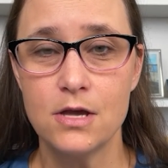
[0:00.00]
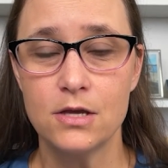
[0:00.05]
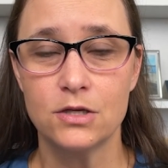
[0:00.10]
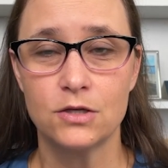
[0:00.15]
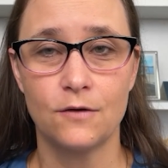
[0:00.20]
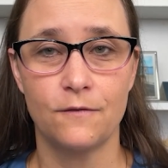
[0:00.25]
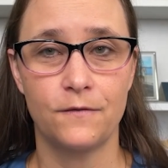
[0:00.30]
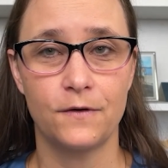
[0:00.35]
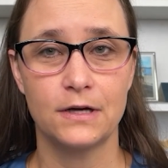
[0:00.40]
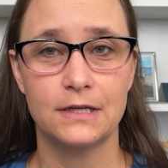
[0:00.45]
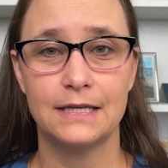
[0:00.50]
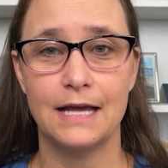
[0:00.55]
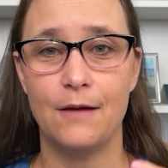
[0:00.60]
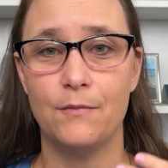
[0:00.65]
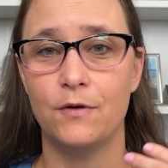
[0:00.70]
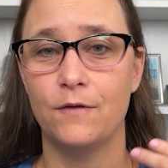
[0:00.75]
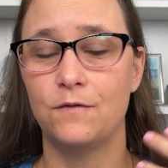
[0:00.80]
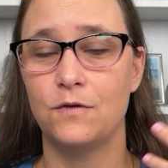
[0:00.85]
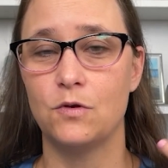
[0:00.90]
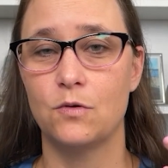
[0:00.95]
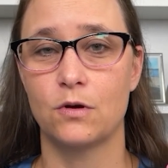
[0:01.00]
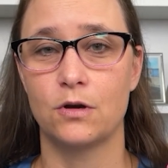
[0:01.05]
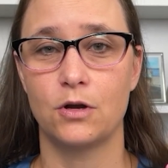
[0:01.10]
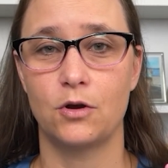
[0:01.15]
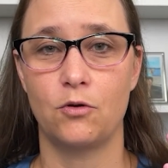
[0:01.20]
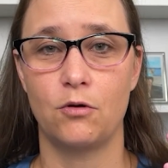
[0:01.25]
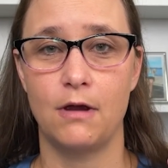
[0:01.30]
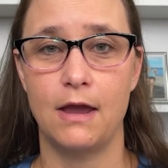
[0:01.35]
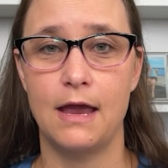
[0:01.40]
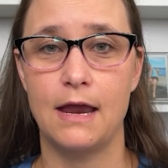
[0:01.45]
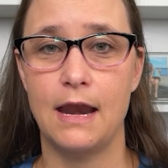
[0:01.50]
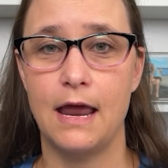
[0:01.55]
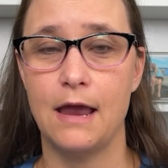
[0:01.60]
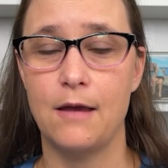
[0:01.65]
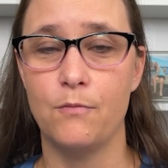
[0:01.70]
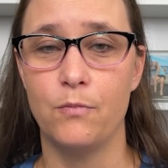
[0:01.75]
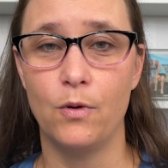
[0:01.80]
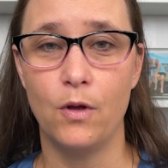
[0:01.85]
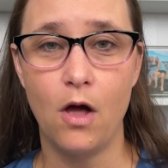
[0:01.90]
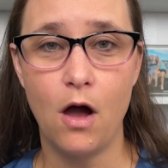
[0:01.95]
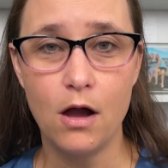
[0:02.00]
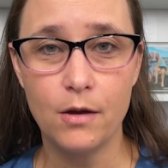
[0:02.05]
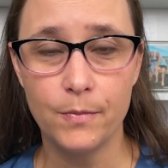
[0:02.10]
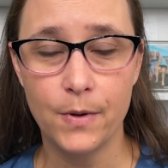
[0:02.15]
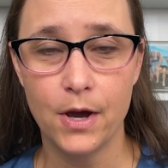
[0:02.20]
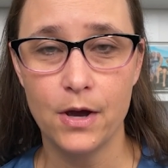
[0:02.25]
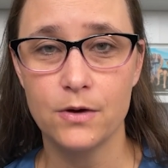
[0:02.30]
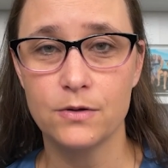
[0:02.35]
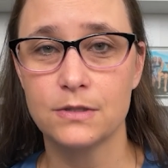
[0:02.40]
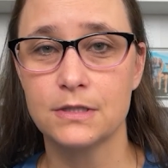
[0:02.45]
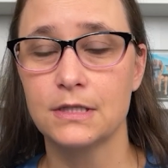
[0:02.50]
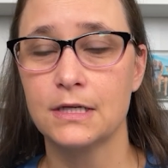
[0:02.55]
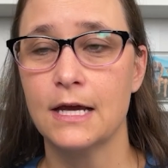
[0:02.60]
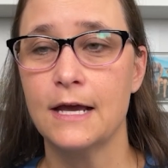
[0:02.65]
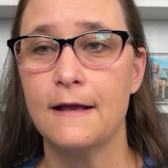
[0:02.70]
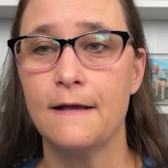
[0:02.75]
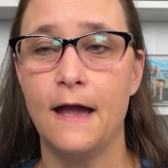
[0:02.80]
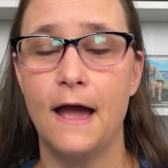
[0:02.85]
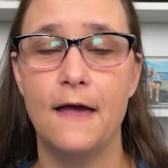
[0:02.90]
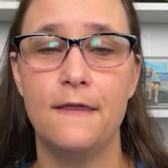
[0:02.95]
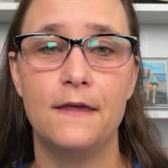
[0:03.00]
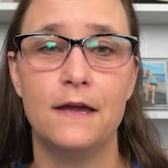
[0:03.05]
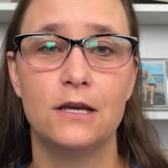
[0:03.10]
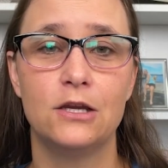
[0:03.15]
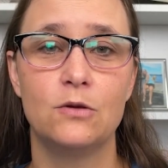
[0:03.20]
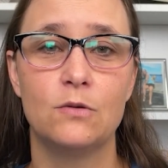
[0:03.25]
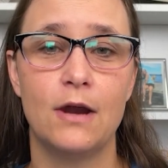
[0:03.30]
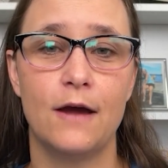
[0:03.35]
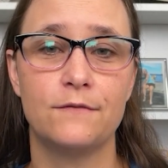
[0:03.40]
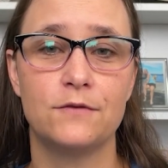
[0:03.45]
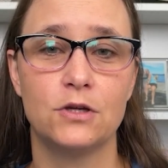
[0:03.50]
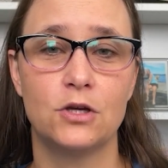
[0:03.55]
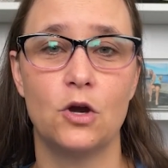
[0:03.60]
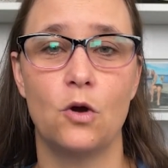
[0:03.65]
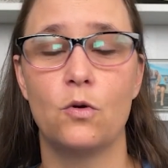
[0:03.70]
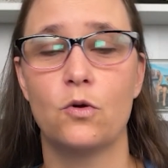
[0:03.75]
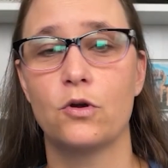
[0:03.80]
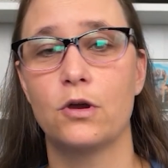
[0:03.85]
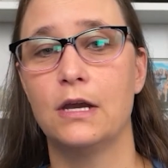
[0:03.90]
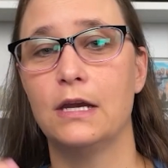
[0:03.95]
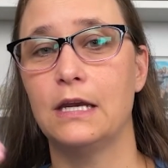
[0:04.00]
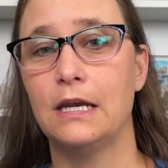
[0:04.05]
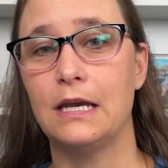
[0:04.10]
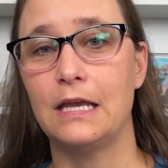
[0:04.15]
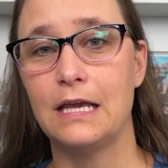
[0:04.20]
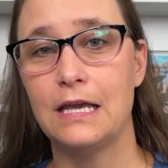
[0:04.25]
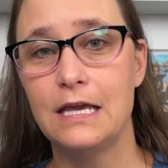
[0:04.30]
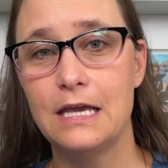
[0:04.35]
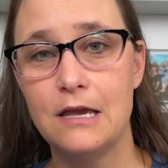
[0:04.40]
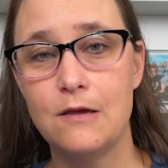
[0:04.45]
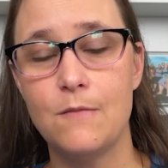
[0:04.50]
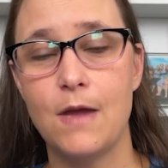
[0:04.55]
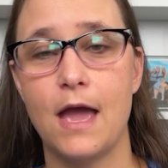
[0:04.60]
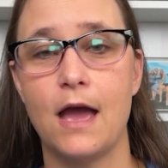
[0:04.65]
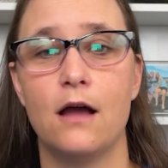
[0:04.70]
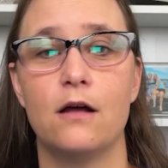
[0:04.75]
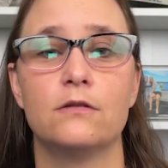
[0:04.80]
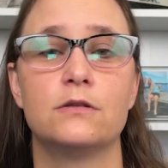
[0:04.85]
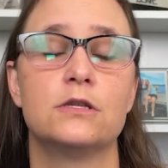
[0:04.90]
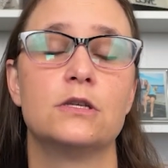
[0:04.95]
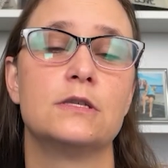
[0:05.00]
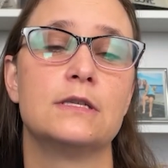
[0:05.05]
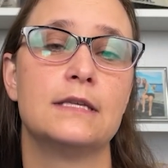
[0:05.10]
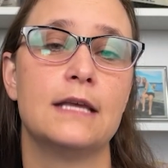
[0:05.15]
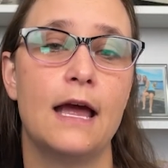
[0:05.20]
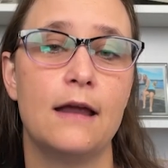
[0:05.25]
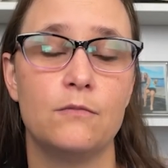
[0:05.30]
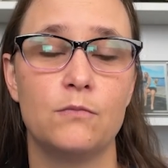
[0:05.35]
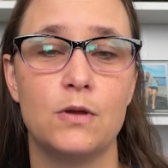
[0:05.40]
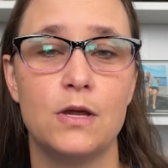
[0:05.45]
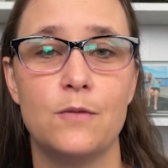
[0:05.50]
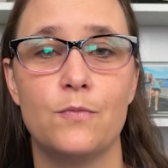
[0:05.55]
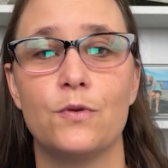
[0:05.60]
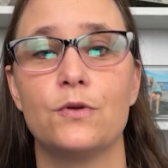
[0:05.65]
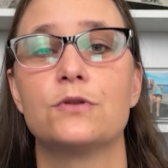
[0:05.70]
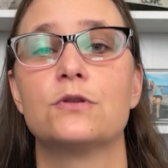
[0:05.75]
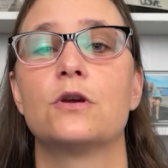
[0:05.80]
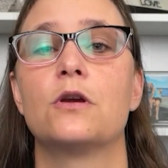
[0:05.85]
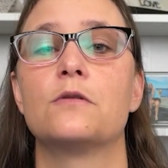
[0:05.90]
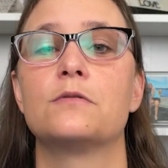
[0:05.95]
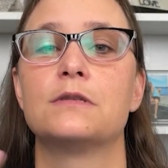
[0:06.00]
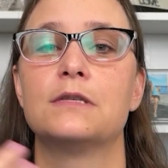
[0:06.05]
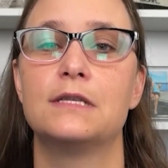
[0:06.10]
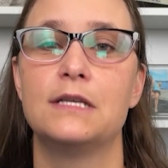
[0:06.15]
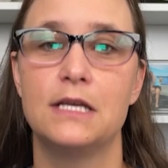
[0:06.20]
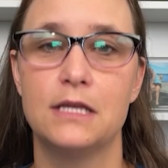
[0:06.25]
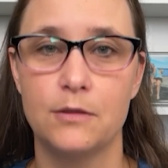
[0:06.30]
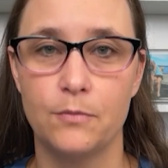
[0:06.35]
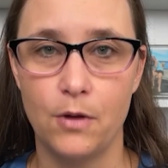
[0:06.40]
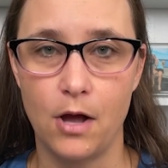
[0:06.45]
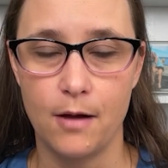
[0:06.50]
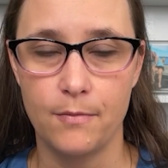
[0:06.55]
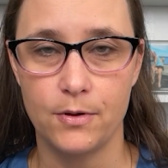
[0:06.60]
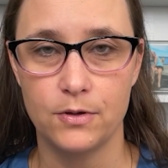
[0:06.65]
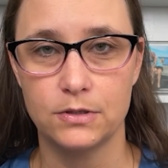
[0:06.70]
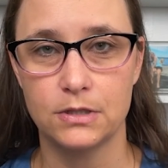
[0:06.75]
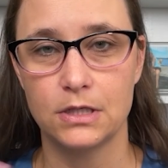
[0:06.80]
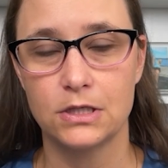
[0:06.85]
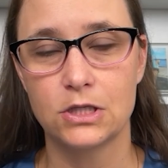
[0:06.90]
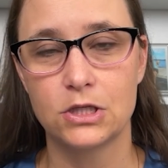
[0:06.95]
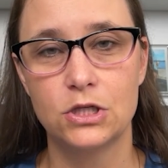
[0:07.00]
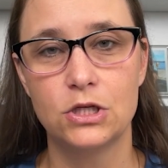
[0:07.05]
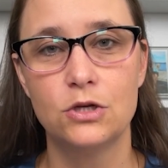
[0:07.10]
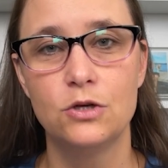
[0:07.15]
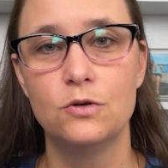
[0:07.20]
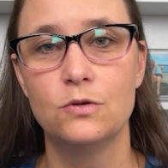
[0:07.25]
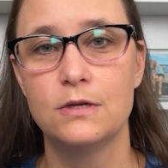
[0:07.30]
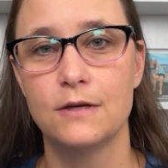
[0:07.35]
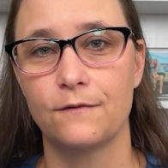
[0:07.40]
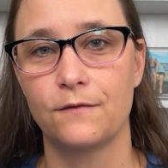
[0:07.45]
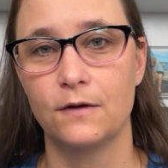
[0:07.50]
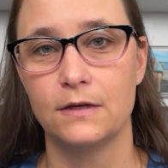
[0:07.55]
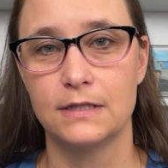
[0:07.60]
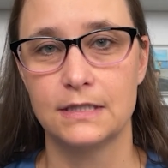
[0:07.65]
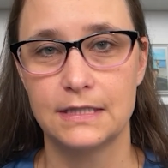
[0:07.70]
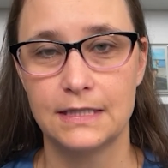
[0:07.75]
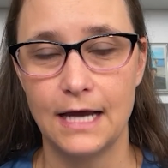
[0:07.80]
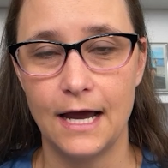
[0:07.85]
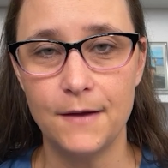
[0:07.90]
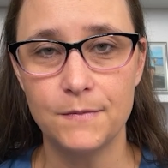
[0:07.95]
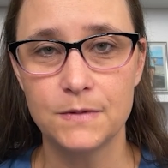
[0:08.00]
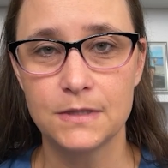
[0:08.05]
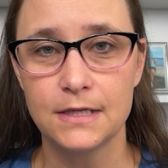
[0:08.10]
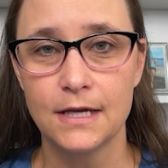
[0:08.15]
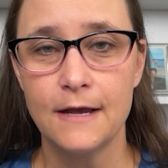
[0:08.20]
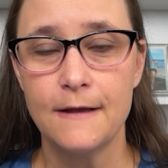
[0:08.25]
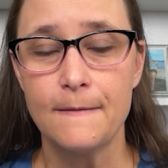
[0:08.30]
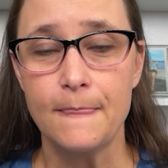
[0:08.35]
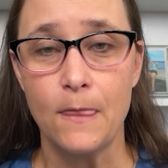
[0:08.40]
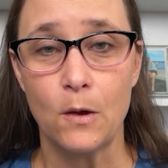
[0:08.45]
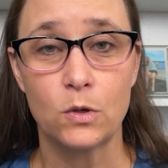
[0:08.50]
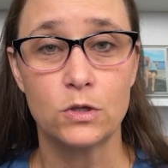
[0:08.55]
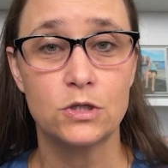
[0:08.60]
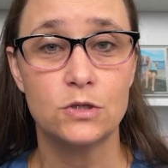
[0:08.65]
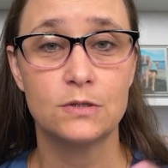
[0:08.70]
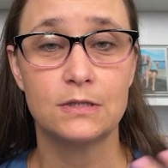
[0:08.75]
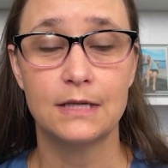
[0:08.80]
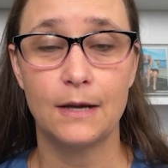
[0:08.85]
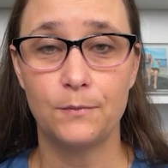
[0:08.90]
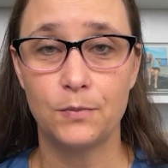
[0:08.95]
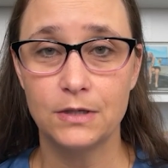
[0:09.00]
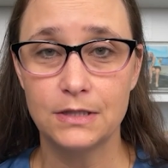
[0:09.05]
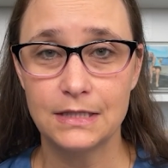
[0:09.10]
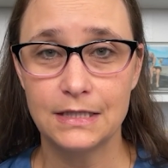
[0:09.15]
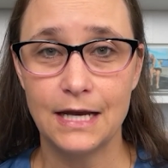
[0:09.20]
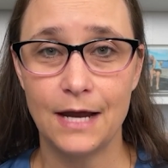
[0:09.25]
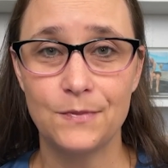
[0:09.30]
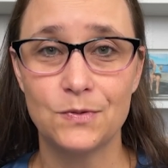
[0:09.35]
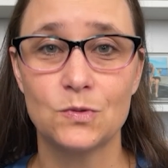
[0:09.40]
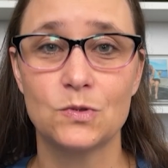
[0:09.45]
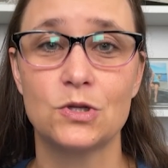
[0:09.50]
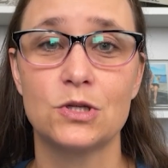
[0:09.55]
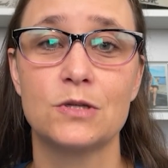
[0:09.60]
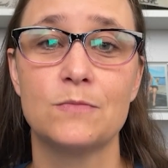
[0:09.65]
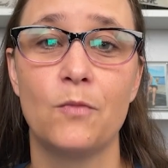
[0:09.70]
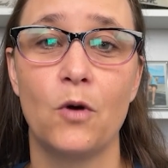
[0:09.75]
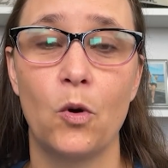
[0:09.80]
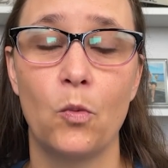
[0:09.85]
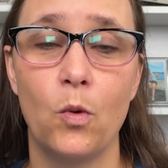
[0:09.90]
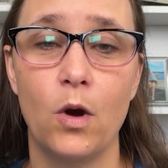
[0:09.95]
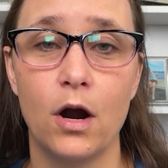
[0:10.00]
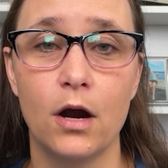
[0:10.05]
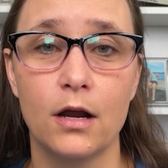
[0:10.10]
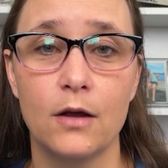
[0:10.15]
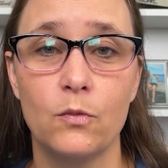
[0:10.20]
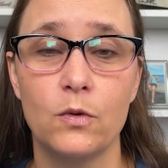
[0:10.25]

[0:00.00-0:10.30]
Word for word: So for example, if you were to create a blog post, and then you'd have to go create an email to send people to go see the blog post. It's two different steps or two separate steps, which is more work.